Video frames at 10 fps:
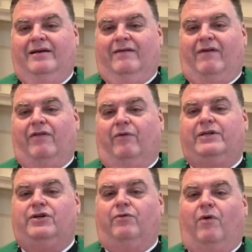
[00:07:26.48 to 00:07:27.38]
Father
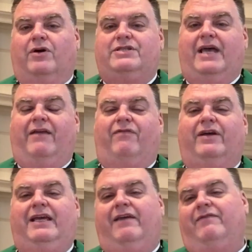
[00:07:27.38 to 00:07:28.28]
Richard Rohr said,
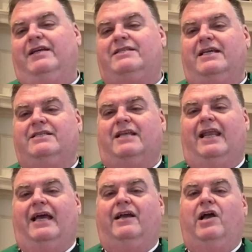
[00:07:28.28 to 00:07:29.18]
Forgiveness is to
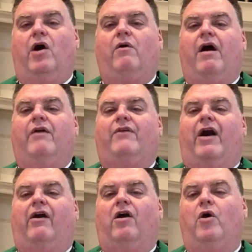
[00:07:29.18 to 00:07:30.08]
let go of
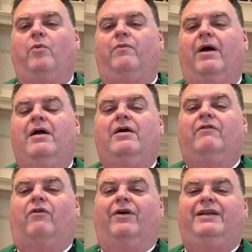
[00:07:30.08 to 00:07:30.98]
our
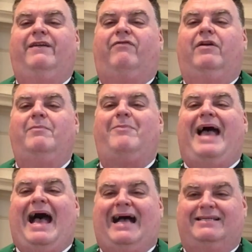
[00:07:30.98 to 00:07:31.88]
hope for a different
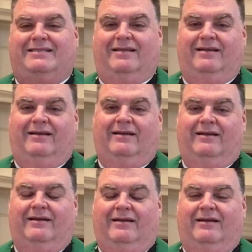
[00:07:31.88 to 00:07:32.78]
past.
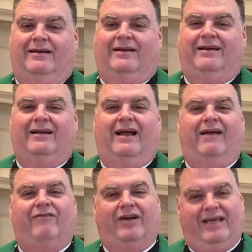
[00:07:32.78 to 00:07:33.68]

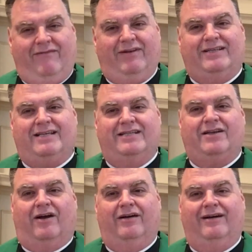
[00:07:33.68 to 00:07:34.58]
Forgiveness is,
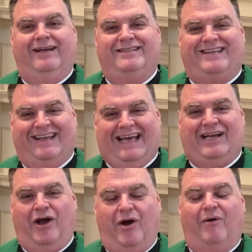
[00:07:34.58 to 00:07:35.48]
our, is to let
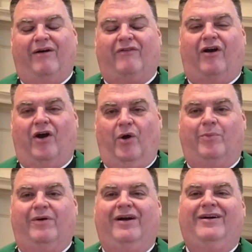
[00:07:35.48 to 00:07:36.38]
go of our
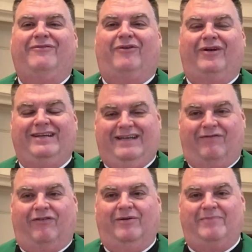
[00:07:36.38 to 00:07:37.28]
hope for a
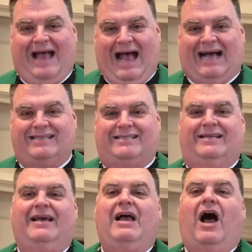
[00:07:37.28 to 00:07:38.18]
different
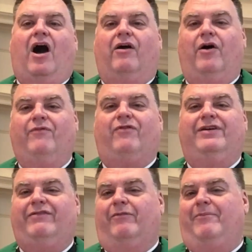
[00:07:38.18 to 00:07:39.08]
past. Our hope for
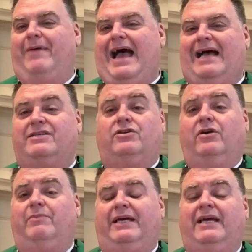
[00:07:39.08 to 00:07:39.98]
a different past
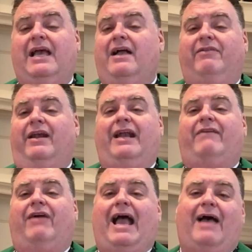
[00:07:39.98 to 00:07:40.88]
could be that it
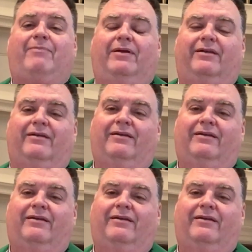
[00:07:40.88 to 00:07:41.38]
never happened,